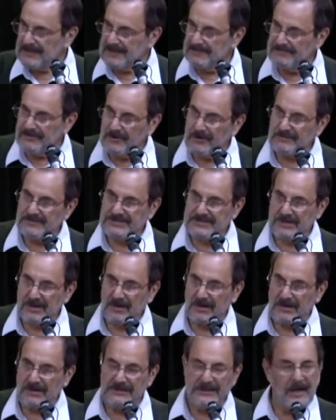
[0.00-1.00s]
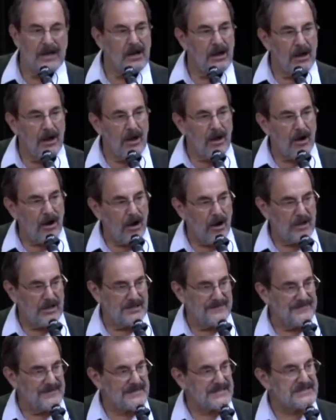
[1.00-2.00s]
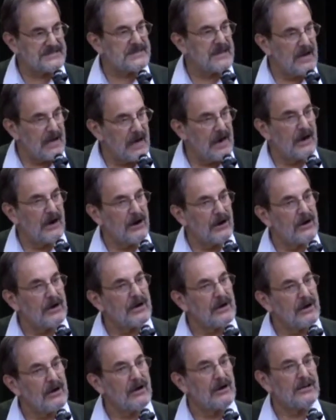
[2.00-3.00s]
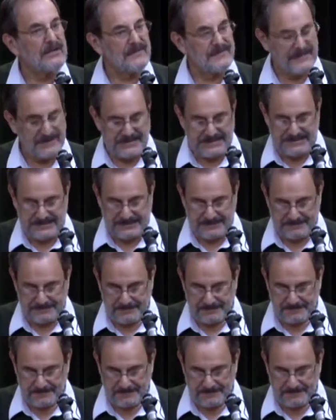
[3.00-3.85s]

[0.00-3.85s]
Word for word: The poem is called All of Us Are All of Us.